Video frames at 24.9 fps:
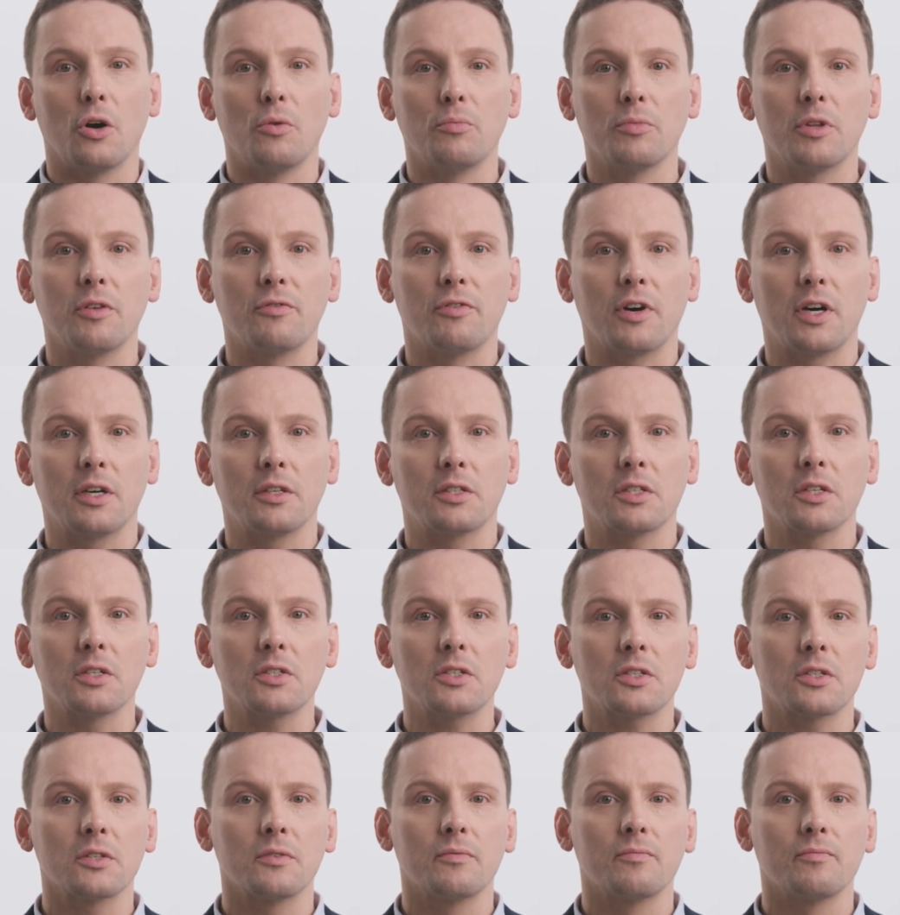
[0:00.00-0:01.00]
home
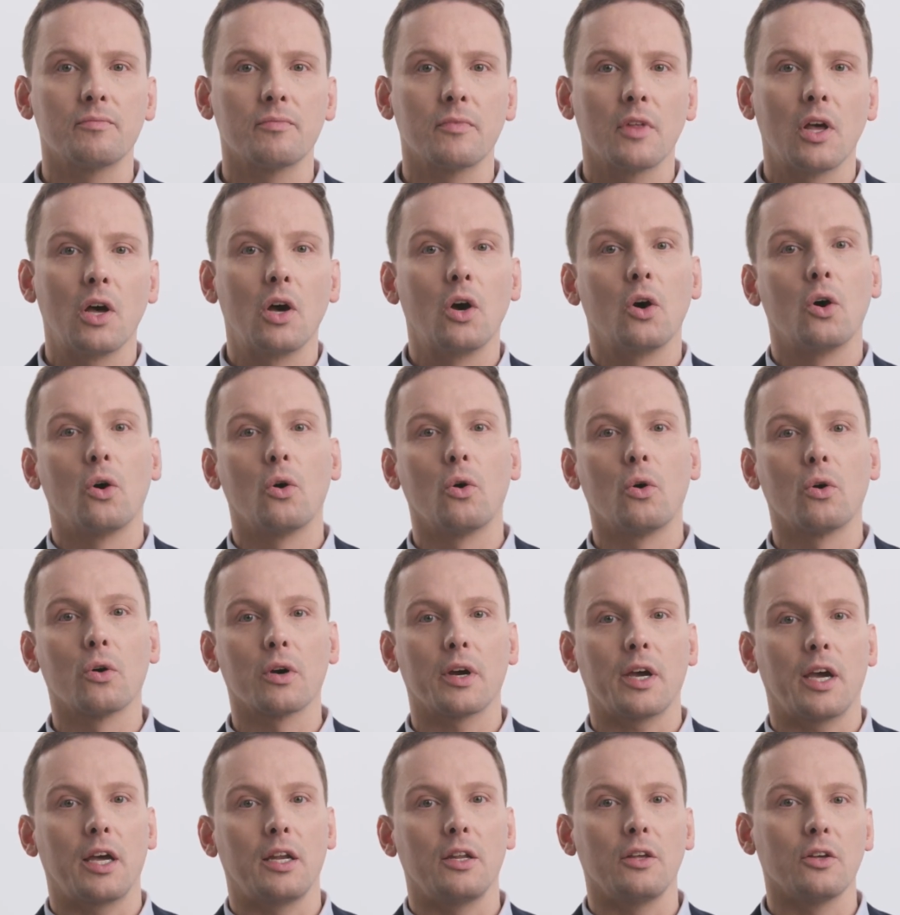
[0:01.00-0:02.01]
devices
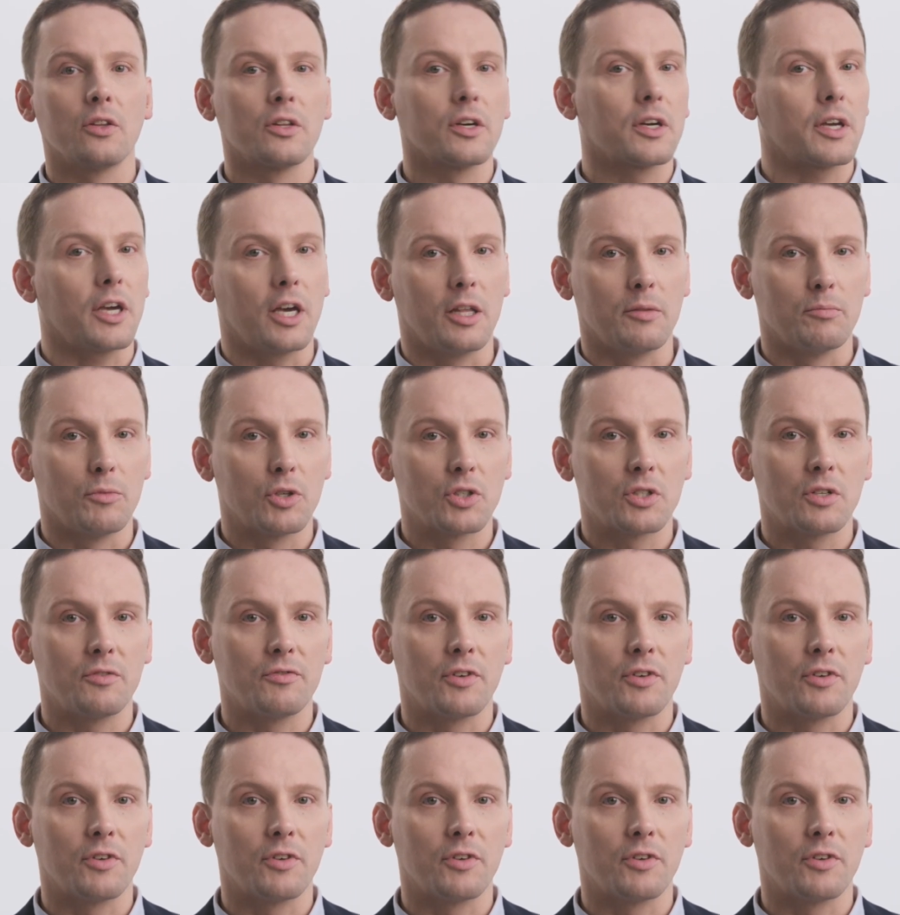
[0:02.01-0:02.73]
or any other NMOS